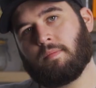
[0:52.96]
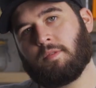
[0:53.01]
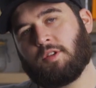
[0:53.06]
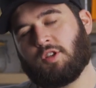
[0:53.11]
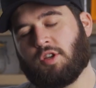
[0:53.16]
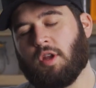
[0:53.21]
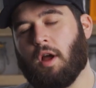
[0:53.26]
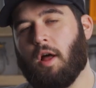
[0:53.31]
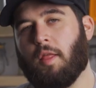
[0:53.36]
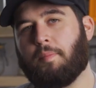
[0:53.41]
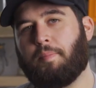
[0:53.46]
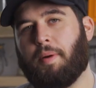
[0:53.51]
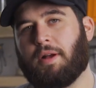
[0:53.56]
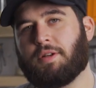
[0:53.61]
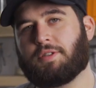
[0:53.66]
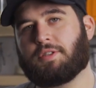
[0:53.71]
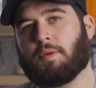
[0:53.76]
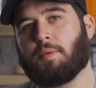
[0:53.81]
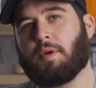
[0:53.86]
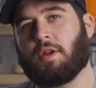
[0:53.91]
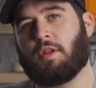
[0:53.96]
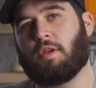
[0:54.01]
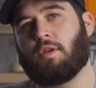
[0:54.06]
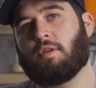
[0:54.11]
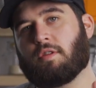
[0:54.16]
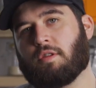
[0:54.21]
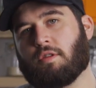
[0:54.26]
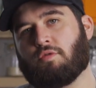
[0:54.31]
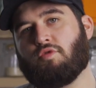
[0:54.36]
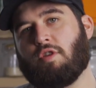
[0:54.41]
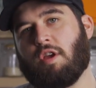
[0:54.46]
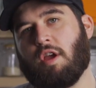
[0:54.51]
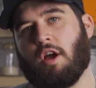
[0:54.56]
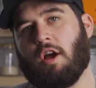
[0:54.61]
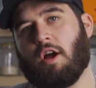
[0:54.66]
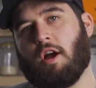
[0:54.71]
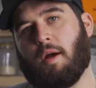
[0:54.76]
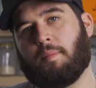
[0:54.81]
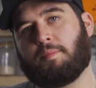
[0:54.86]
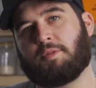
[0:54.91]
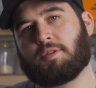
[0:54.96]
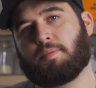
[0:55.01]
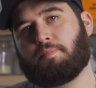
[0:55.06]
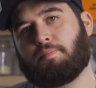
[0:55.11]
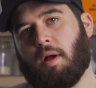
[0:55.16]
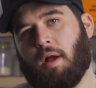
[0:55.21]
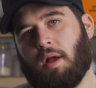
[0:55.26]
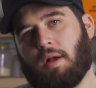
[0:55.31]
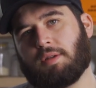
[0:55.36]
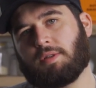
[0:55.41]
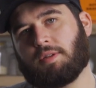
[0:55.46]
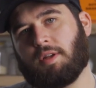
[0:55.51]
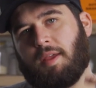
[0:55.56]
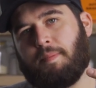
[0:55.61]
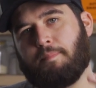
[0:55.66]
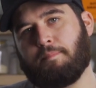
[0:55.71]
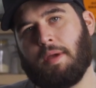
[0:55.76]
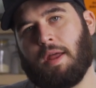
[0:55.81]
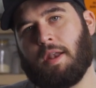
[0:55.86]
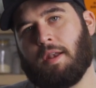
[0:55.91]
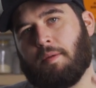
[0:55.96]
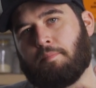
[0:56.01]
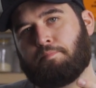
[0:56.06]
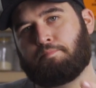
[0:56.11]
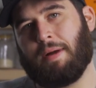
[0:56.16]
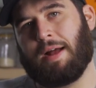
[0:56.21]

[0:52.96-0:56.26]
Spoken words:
start the pesto, we're going to use 3 herbs, parsley, mint and